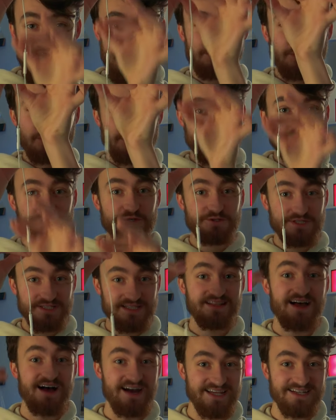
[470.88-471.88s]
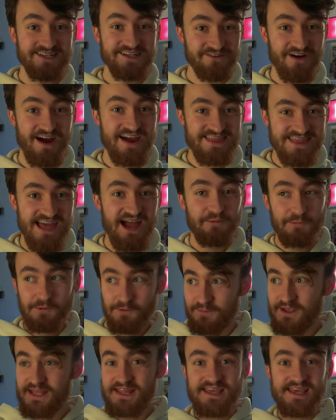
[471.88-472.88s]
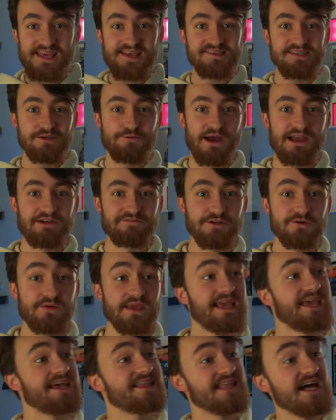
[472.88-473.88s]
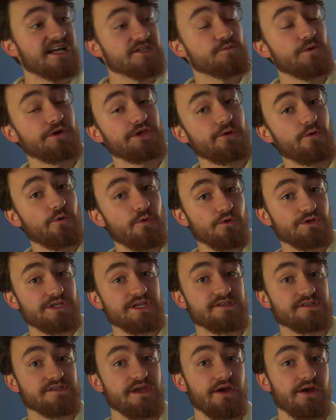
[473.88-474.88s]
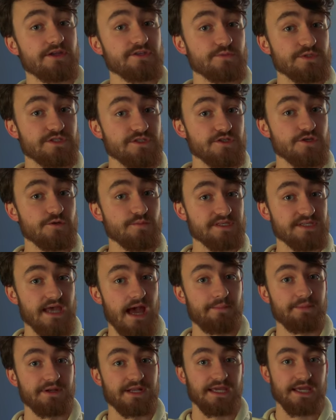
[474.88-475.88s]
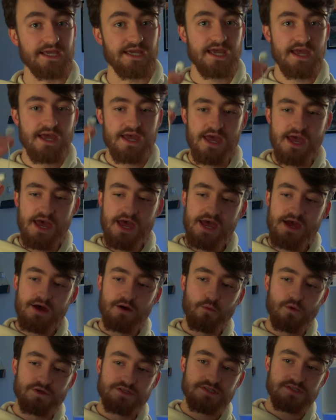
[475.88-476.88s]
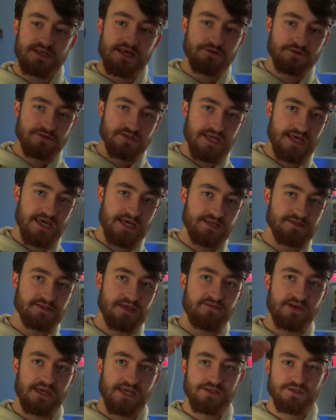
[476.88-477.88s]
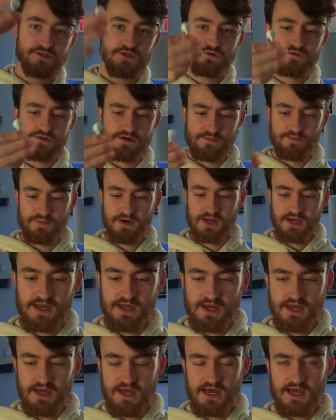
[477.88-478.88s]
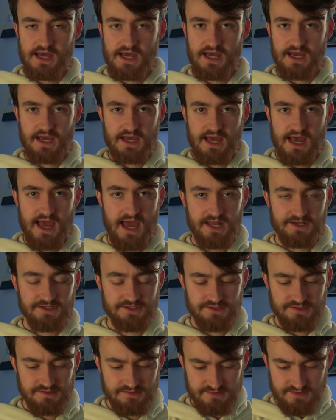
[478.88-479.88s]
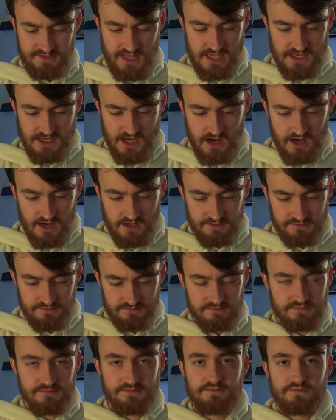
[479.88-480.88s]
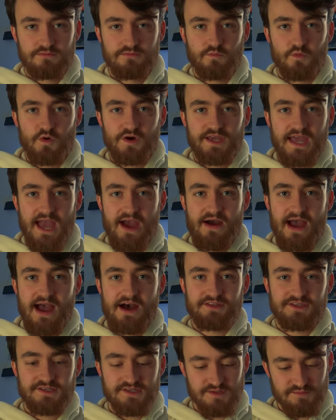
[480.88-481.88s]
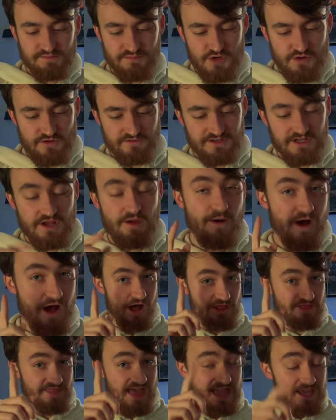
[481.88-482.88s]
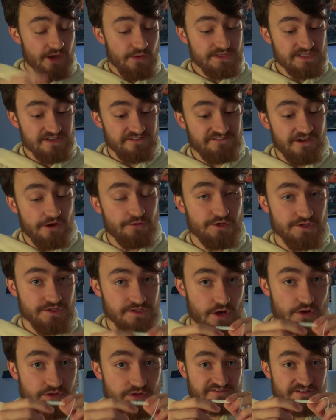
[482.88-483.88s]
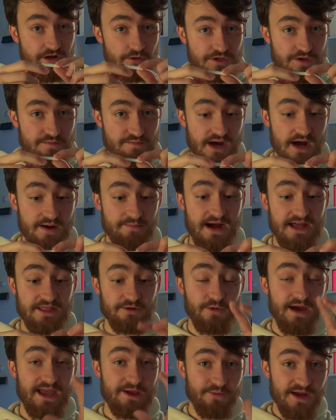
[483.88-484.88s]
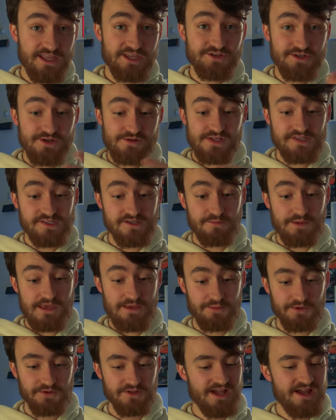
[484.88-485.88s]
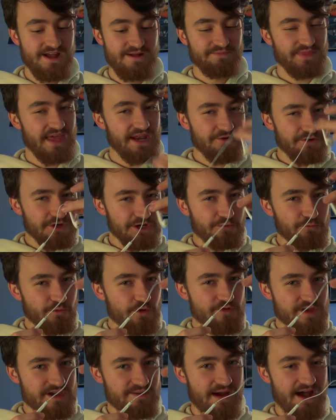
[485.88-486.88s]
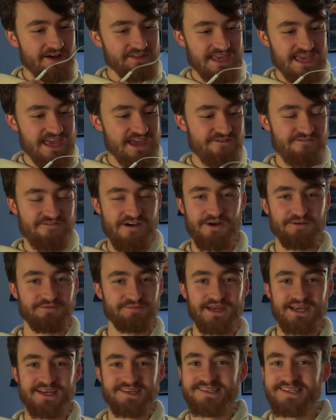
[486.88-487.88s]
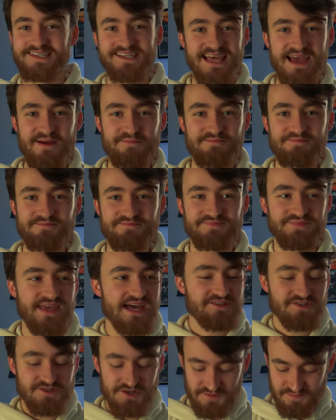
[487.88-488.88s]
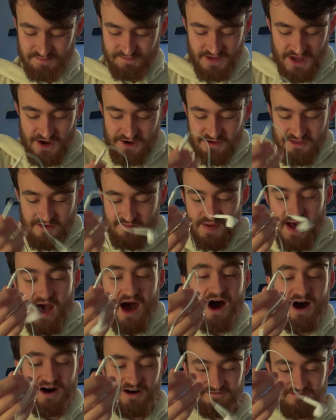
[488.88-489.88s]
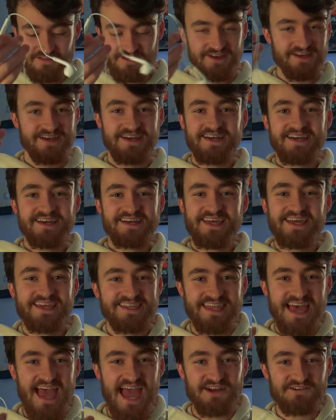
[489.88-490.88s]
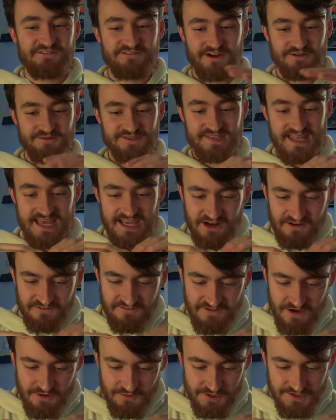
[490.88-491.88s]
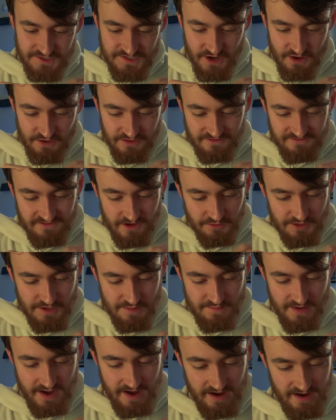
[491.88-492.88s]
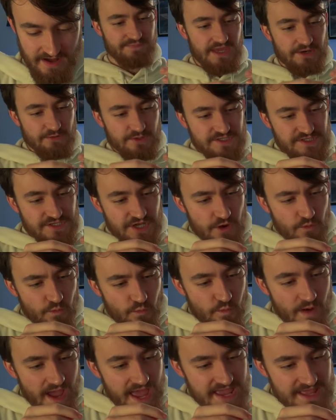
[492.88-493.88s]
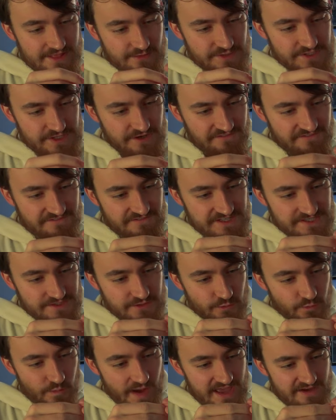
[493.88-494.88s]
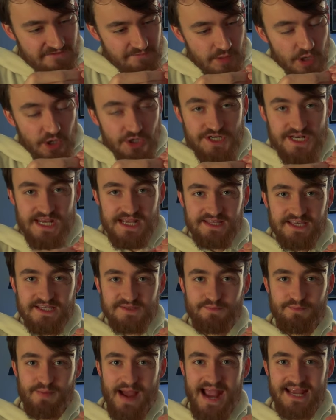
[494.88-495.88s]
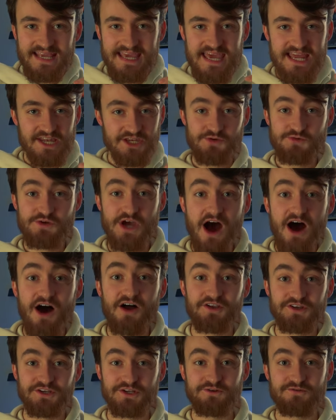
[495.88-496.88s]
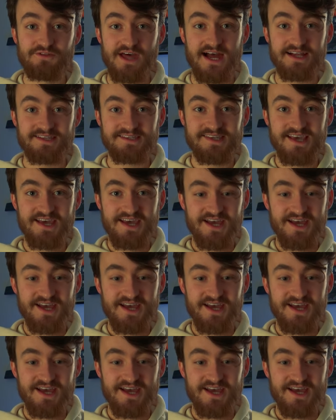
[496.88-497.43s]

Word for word: able to slide, right? That would be the easy way of doing it. That's what your audience are going to assume is happening. What sells it is giving it to them, and they can't work out how this is moved. They're going to focus volume bar, by the way. When you do this to people, they're not gonna worry about the earphone because to them, that's just another part of the, the headphones. They're gonna focus on the volume bar. There is no way, there is no physical way of pushing this back in. You can't do that.